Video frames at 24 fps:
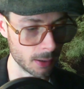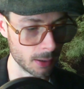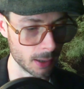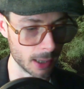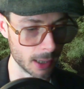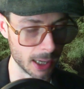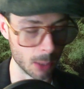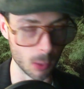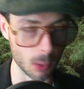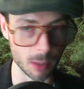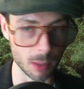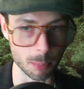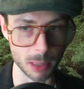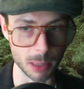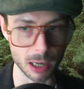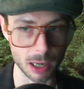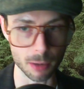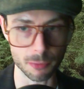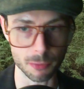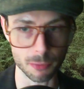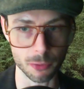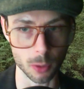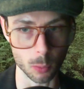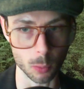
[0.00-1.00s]
And I went
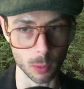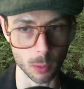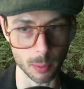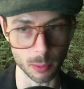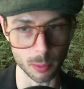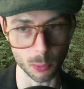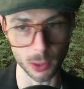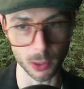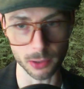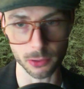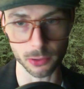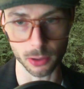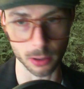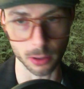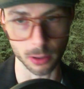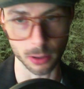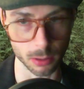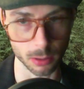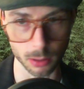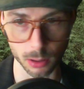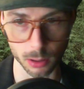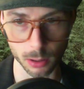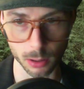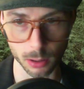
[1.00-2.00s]
barefoot when we went on
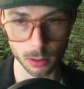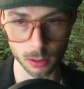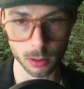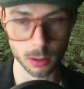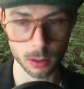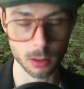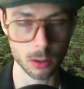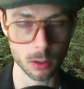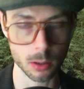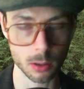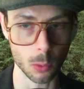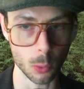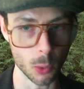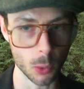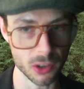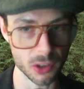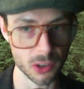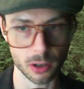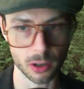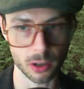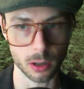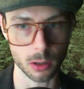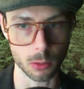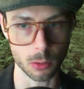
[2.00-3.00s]
a
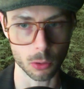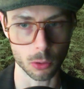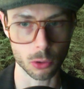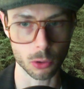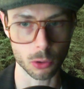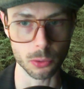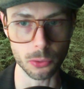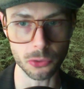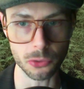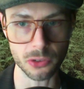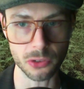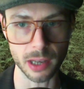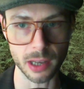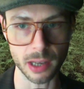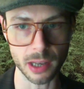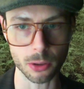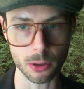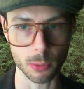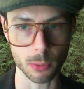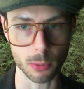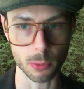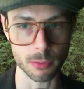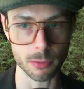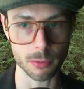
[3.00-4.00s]
little cruise down
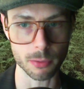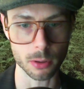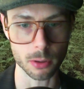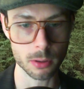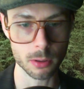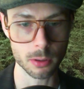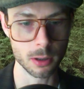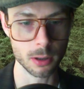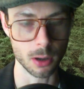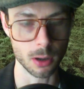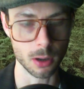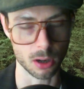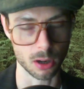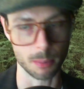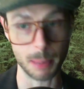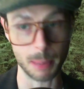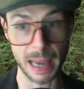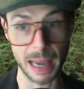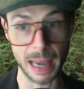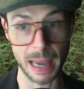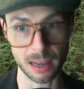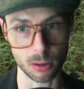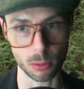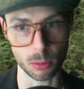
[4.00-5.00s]
the river on a
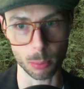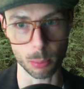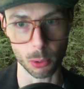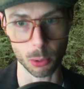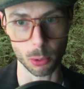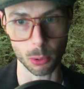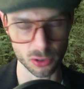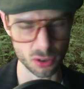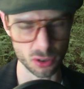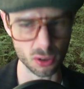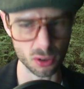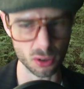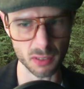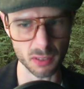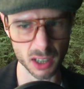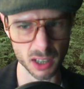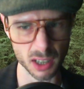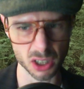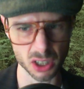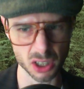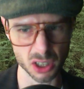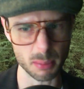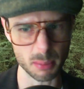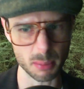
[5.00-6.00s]
paddle board, 2 of
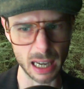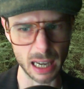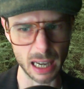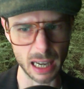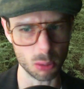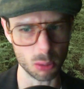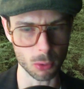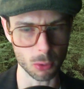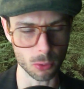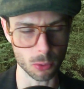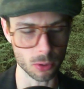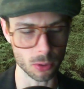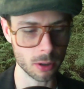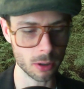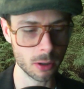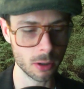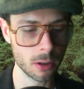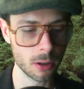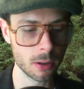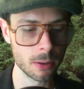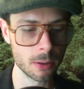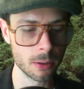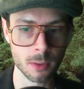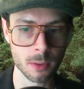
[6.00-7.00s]
us on the paddle board.
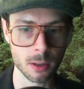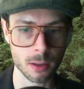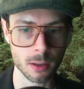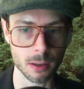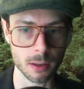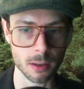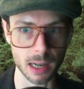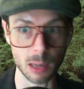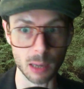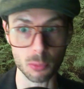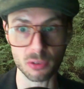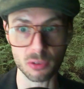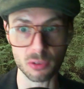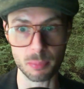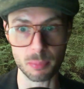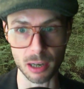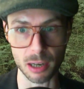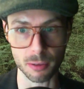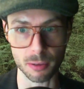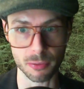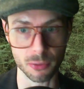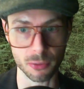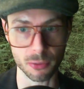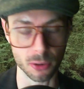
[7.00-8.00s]
and I was
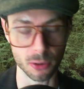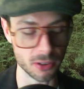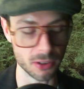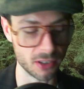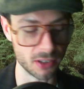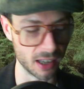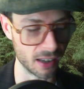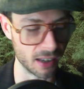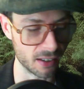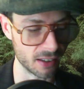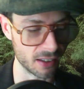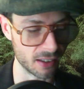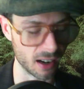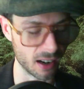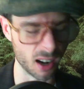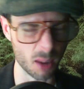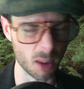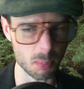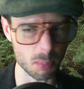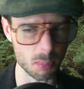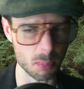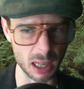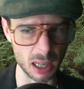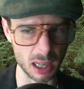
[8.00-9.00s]
barefoot, and yeah, I
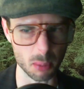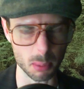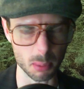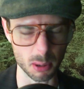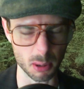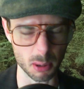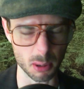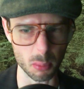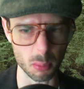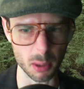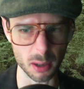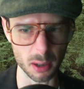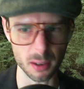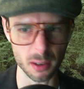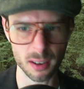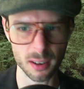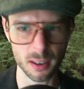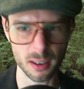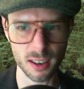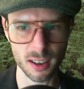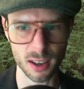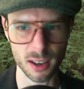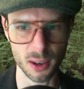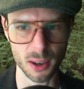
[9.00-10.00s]
got beat up a little bit
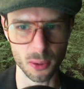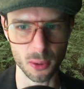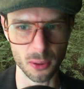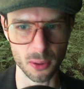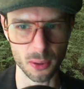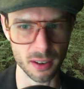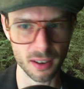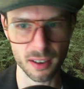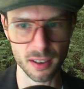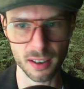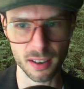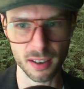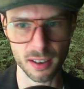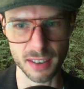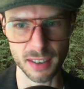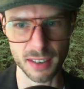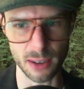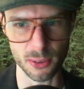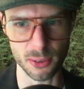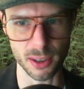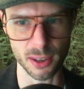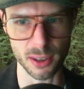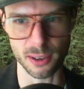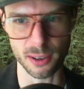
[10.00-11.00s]
going
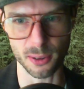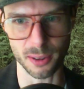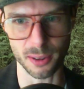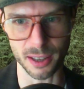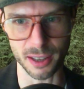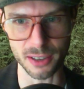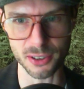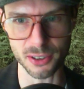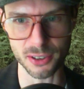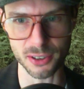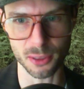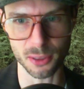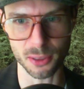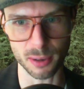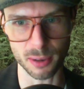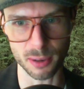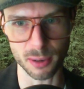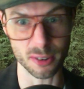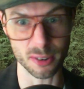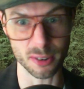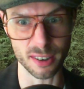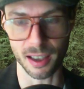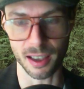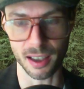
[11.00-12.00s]
down the hill into the
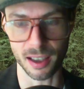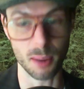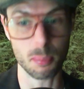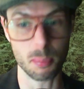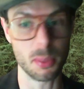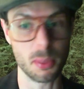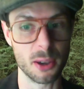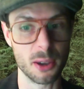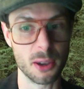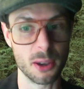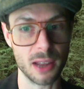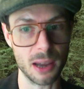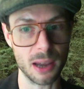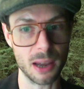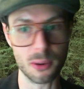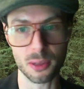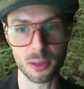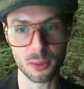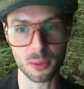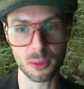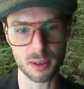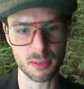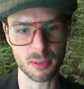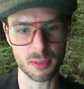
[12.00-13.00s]
river and up the hill out of
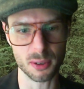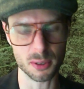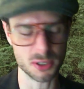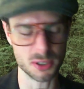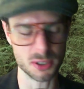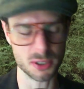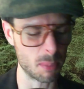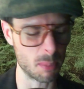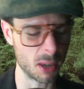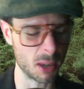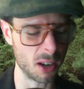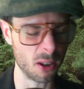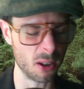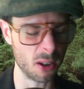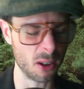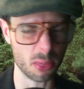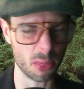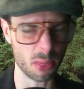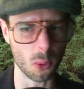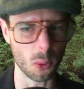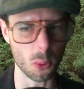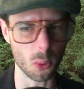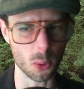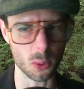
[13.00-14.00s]
the river, stepping on
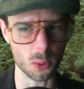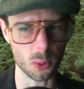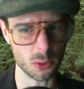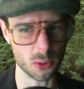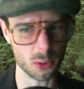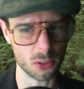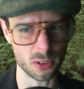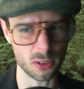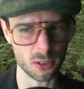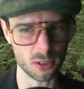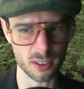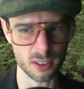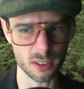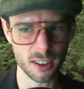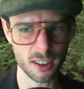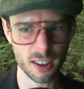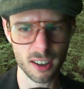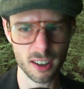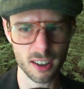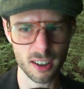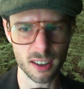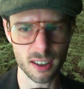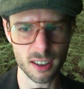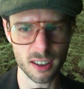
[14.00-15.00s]
thorns and
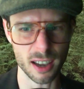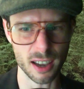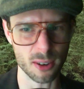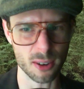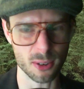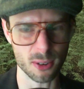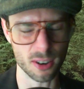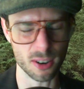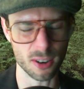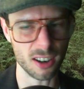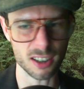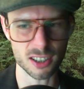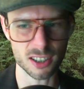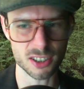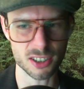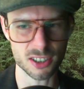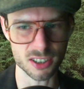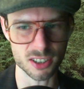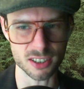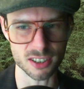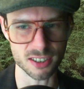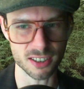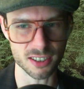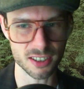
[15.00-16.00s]
yeah,
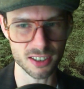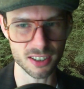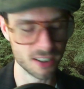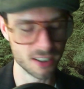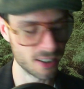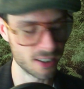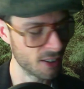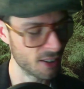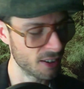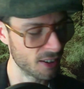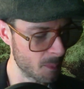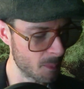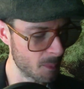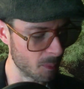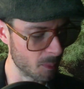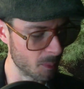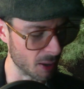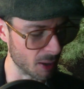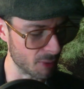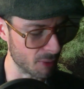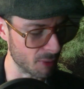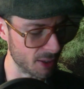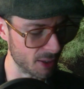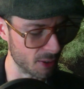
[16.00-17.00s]
rocks, and
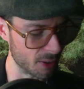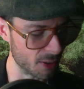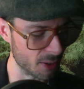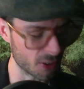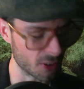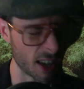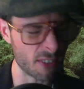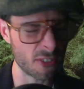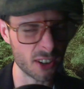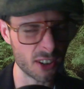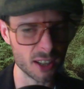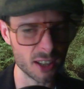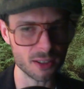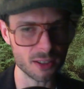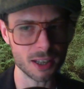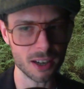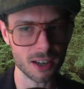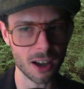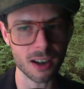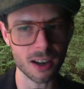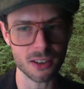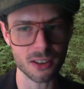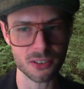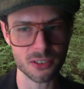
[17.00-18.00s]
my feet are definitely
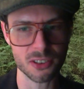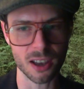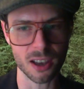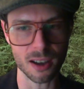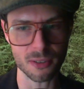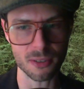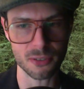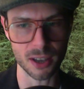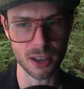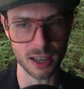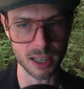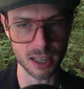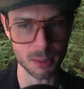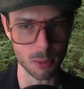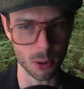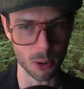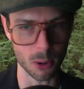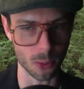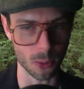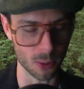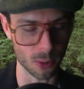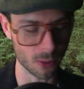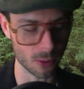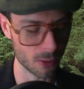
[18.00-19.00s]
not as tough
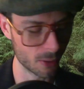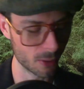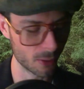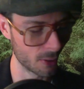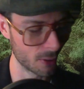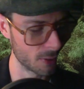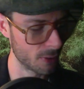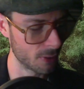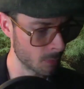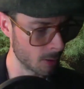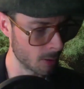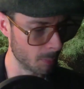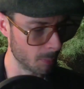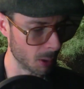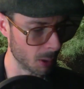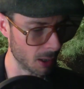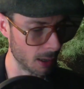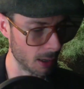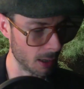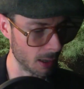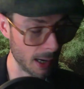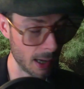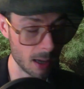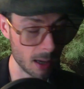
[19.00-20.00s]
anymore.
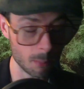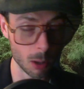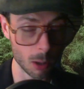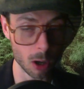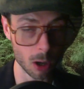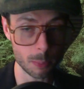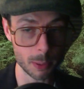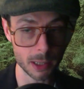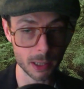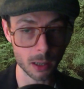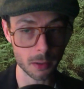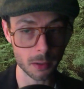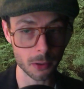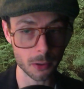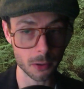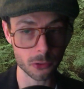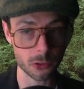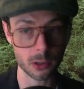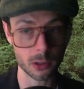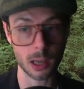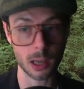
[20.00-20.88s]
But I am hoping that there's a